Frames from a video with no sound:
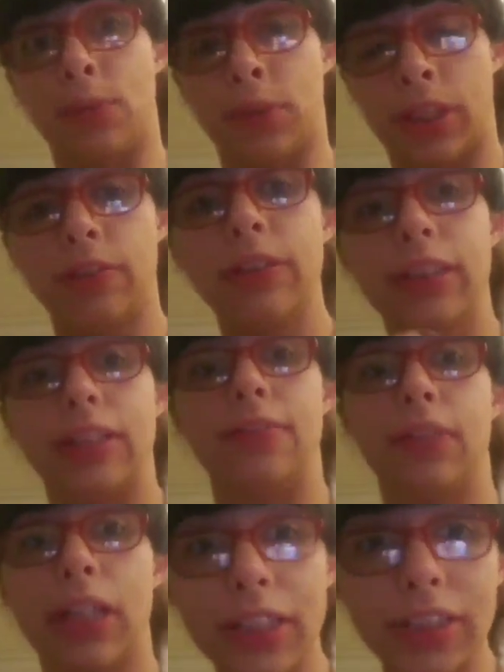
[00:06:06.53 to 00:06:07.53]
We'll hear and see
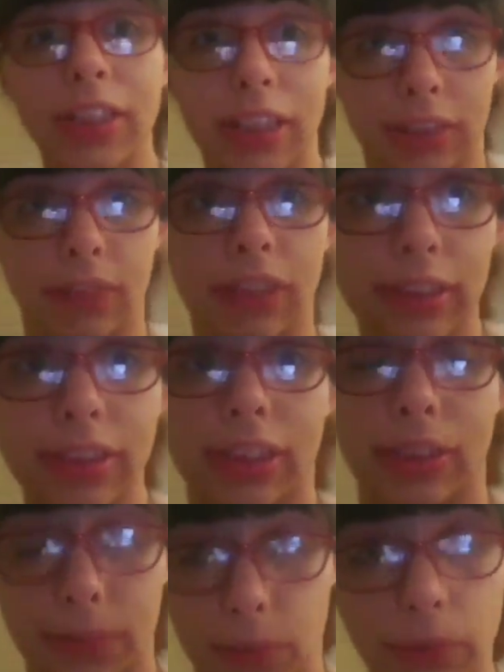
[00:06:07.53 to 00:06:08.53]
flashing lights advancing
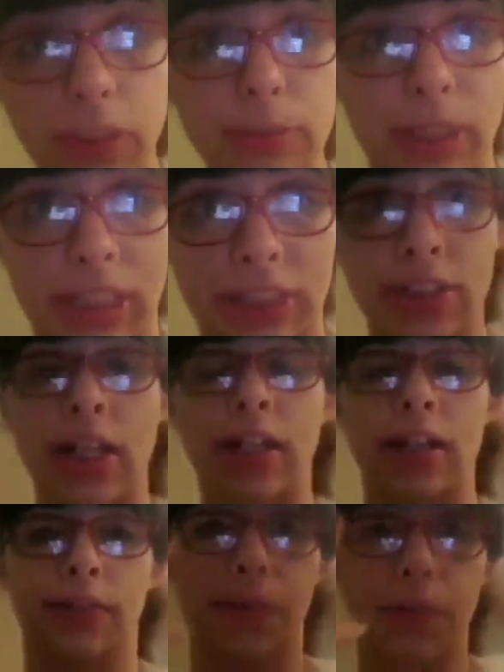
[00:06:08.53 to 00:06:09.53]
sounds only means
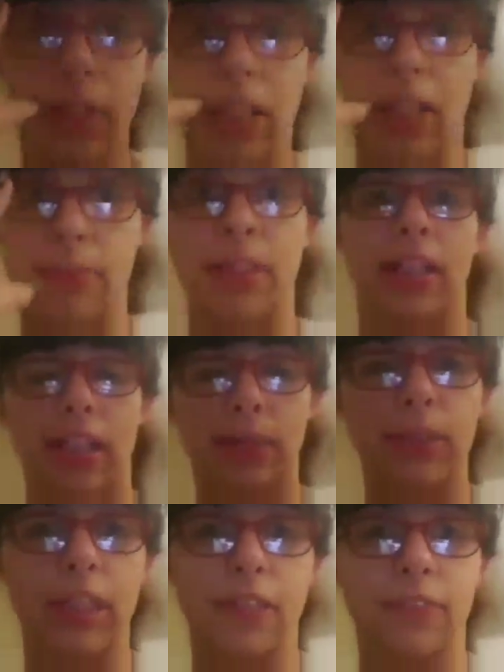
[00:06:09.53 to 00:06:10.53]
4 a.m. and
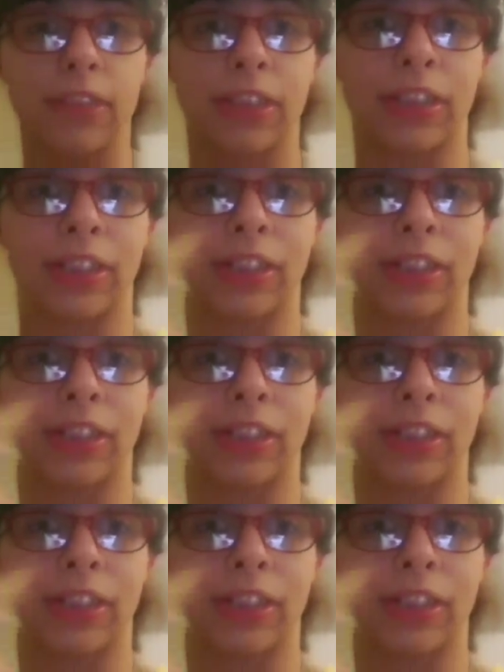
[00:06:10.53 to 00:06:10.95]
we have to see